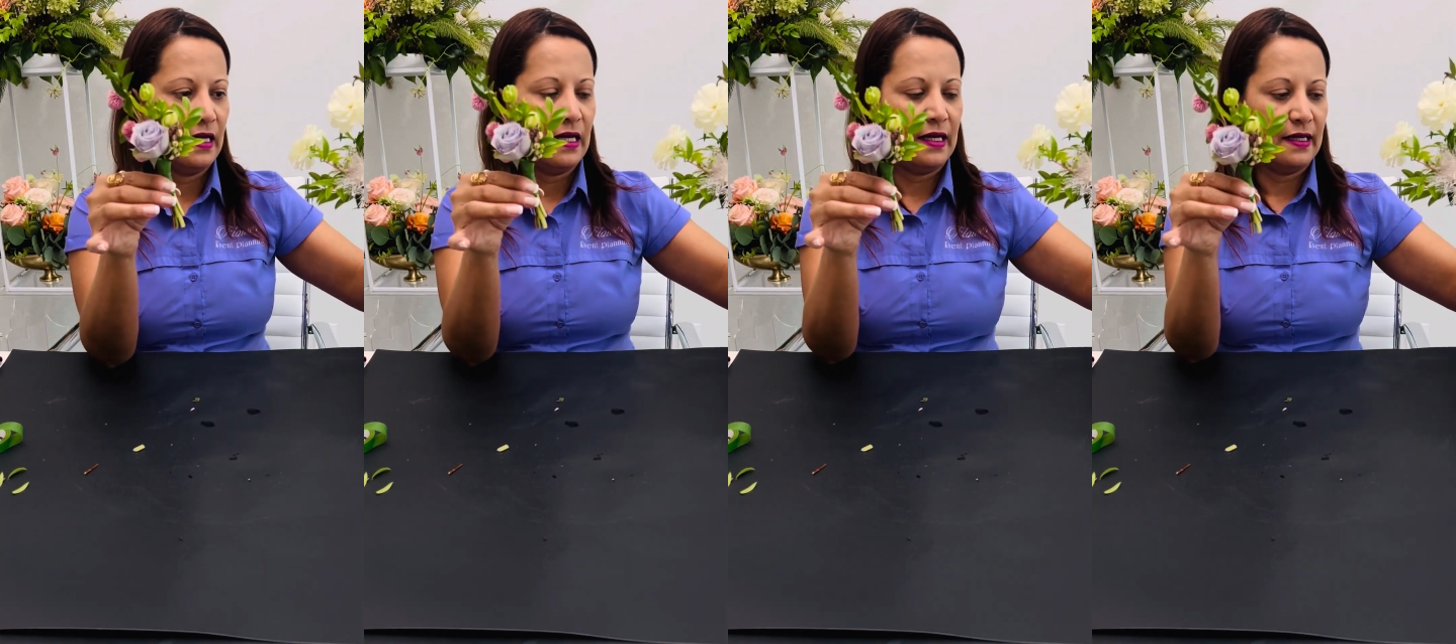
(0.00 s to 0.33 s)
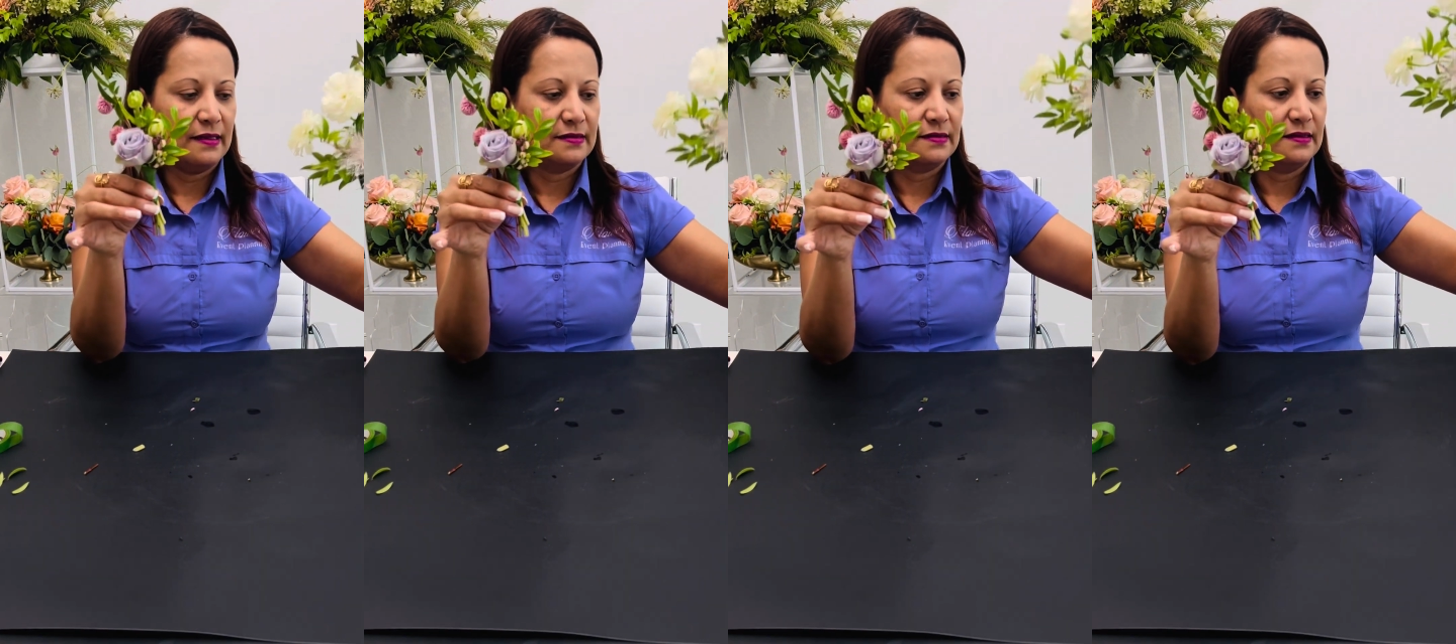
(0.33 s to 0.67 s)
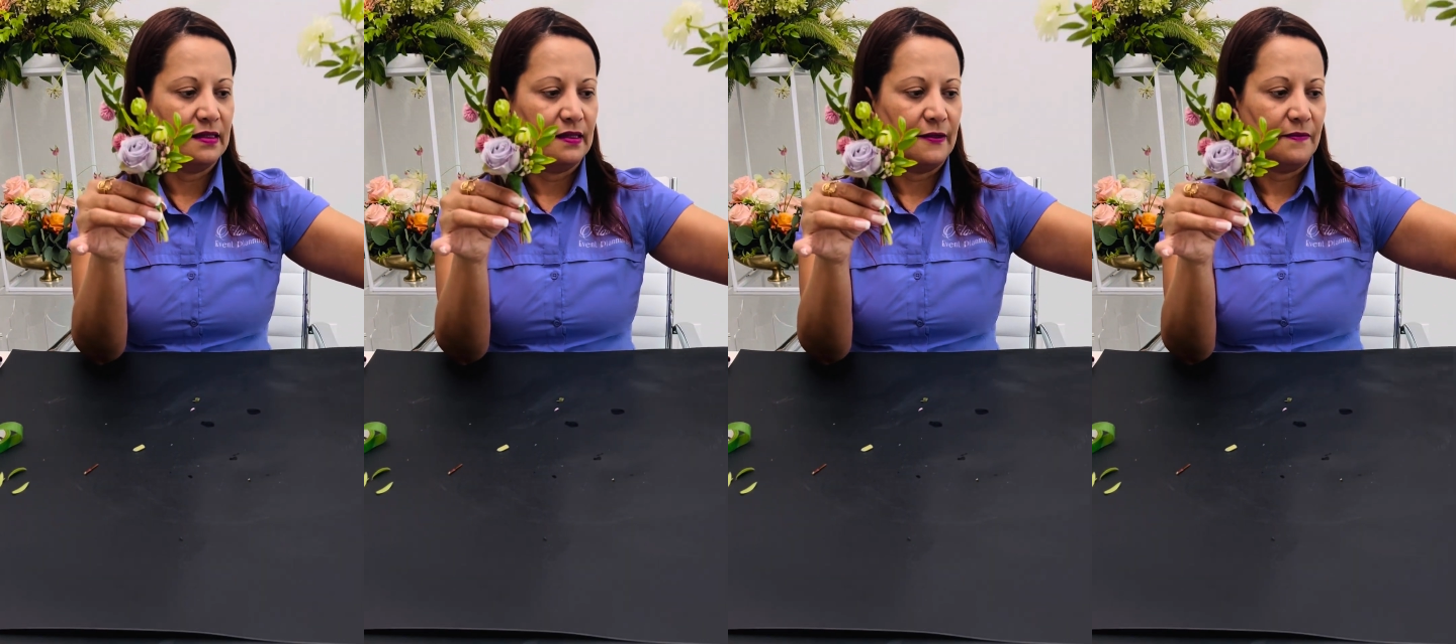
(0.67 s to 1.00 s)
as
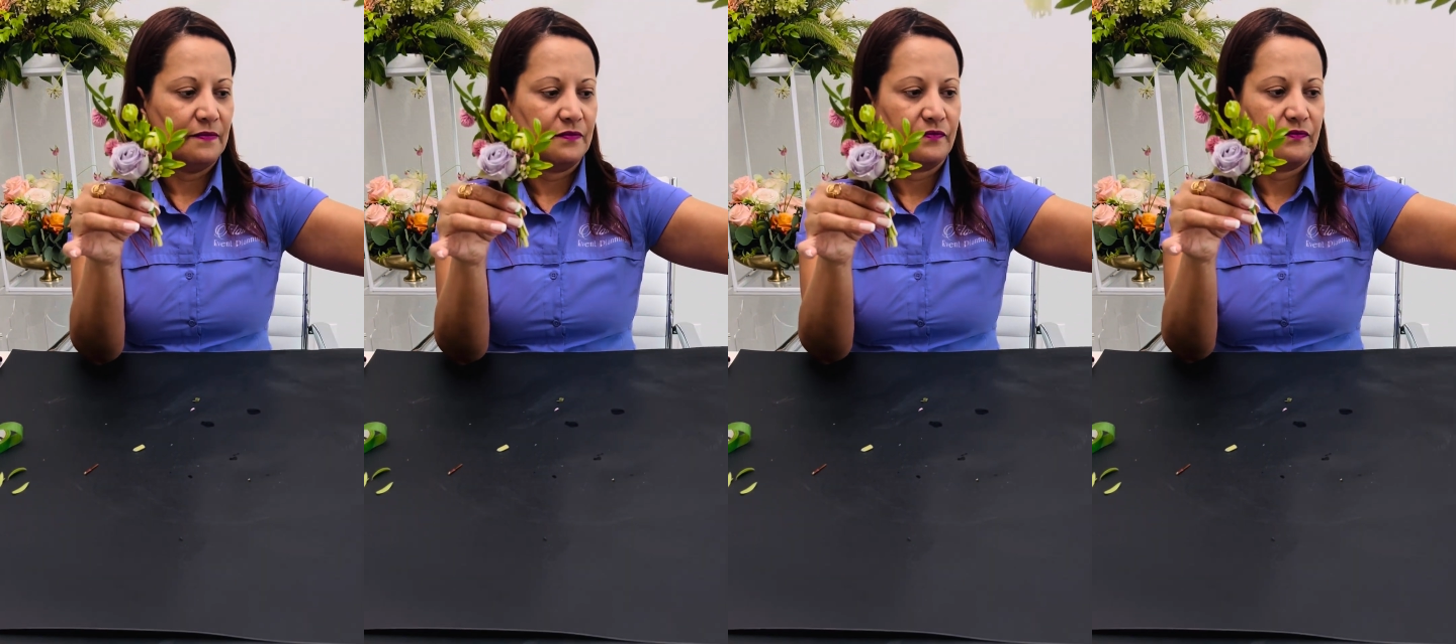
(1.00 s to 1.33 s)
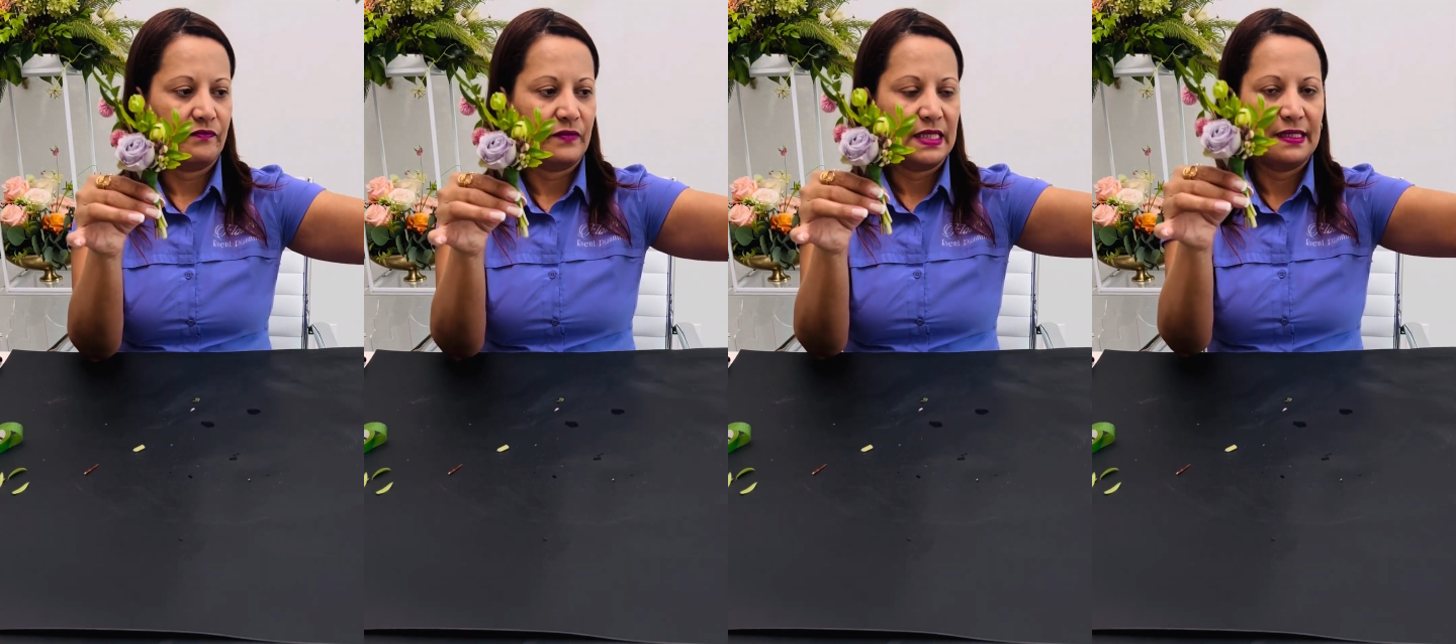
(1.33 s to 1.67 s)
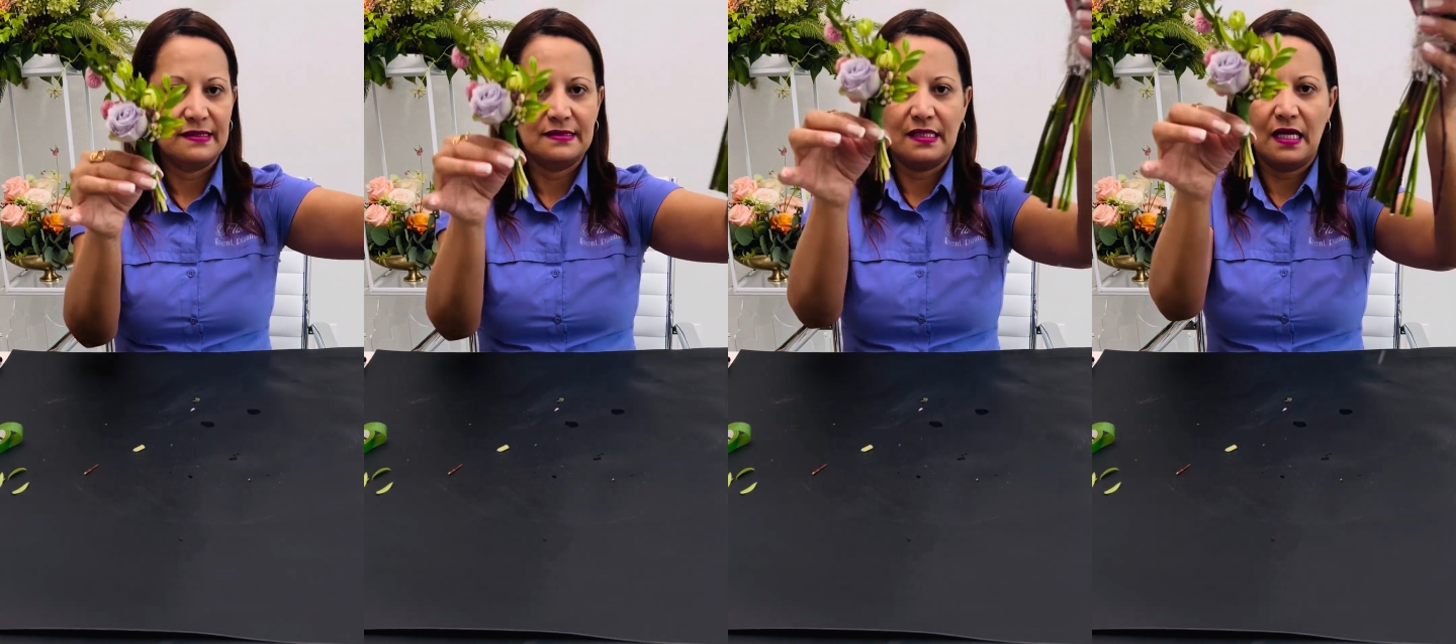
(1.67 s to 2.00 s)
the
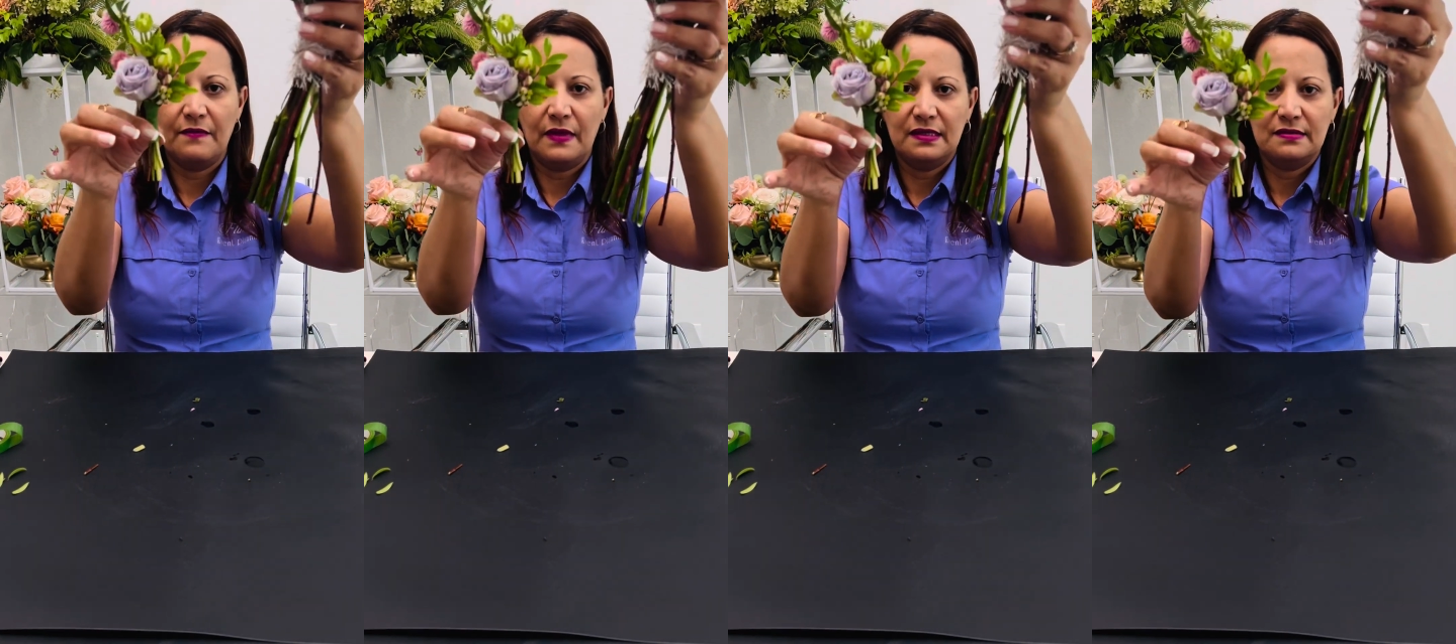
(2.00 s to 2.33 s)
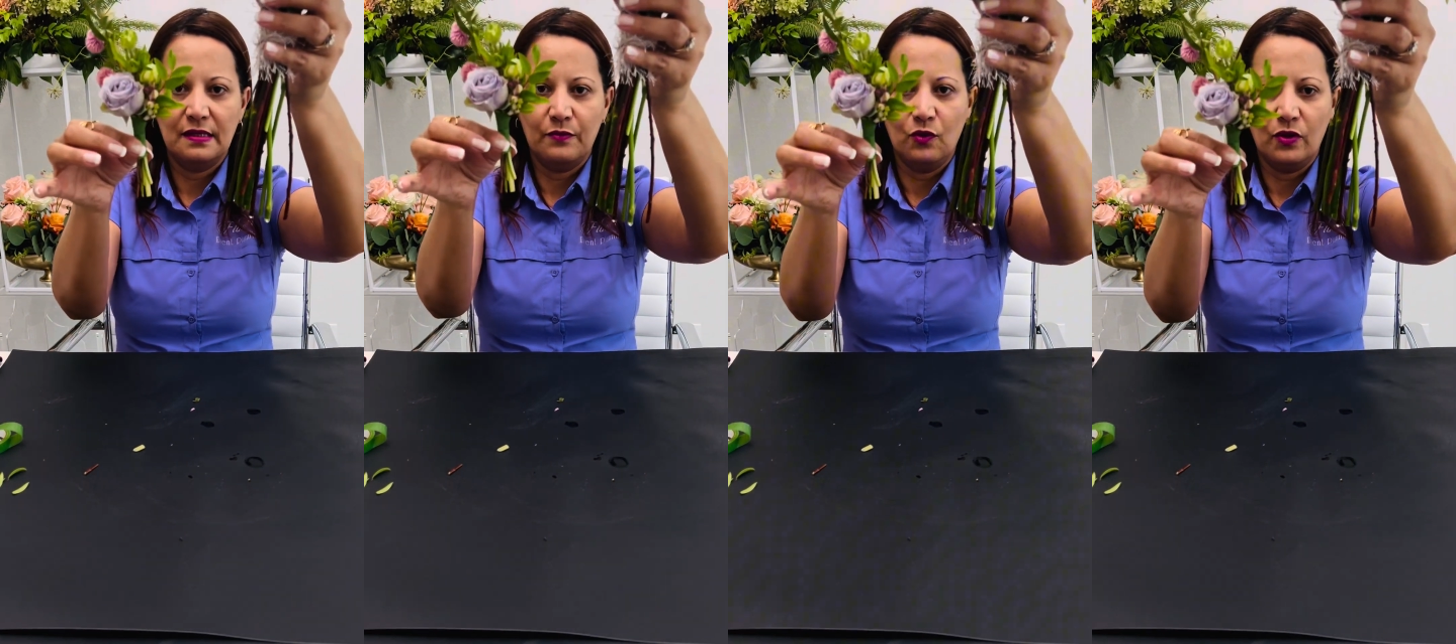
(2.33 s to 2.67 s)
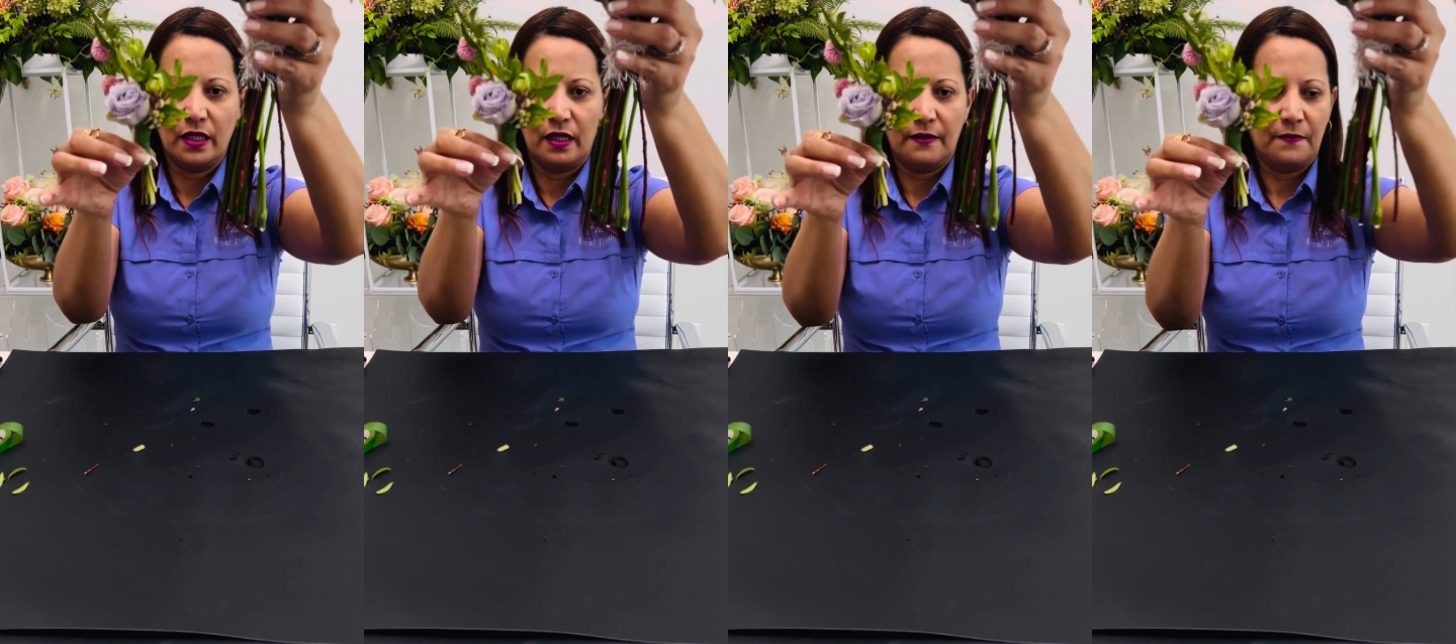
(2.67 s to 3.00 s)
same as the
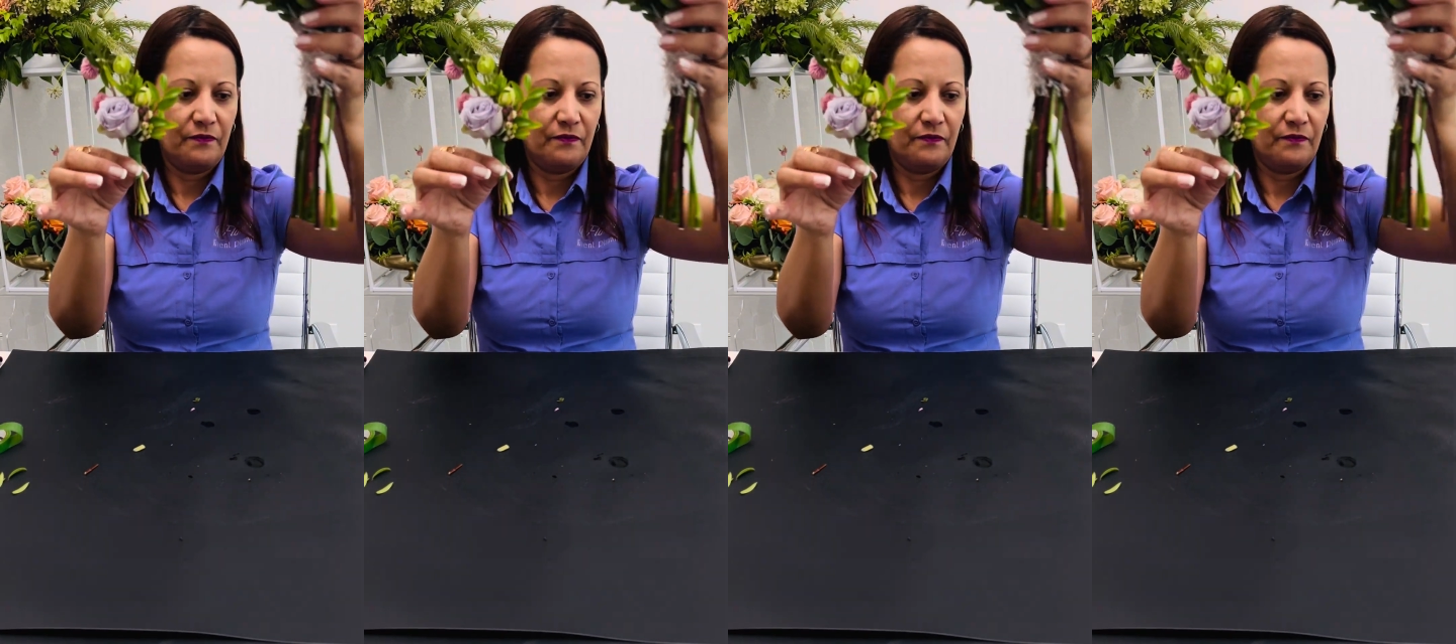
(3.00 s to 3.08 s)
bouquet.